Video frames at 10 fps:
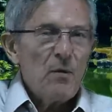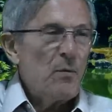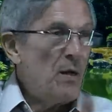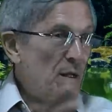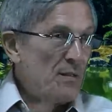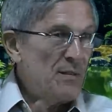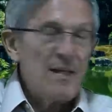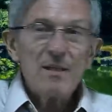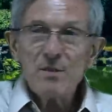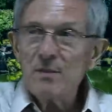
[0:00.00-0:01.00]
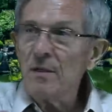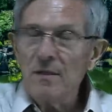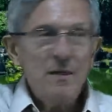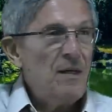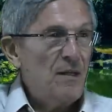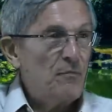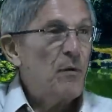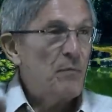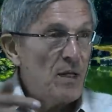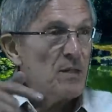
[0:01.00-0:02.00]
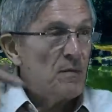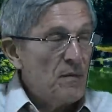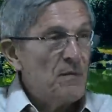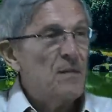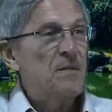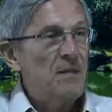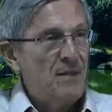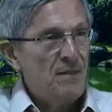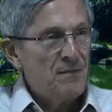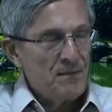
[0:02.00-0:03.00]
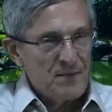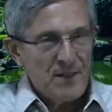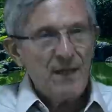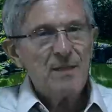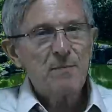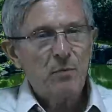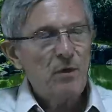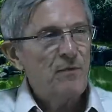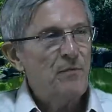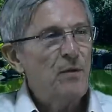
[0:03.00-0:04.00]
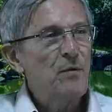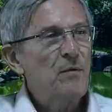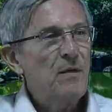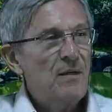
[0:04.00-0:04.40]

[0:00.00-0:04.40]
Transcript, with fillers: Well, that's uh, from his, the, Satan's point of view.